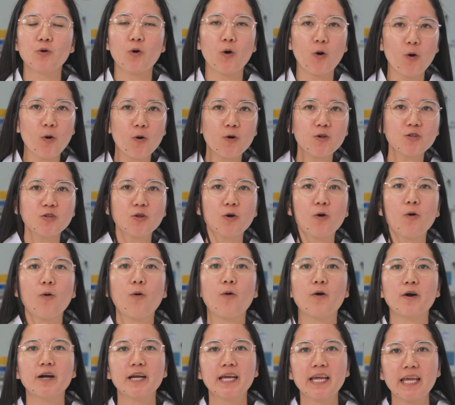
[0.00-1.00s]
cold
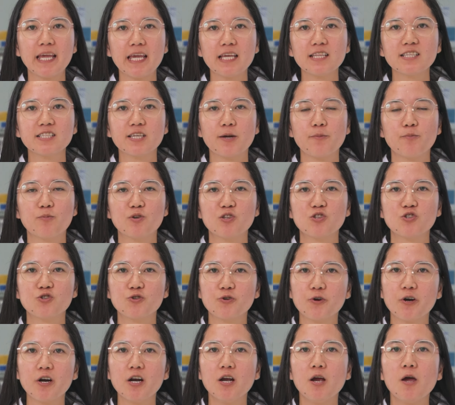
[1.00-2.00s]
or heat
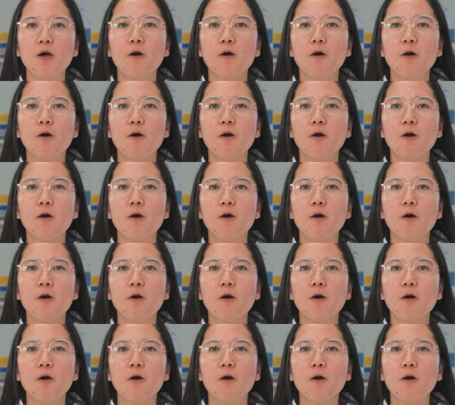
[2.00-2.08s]
temperature.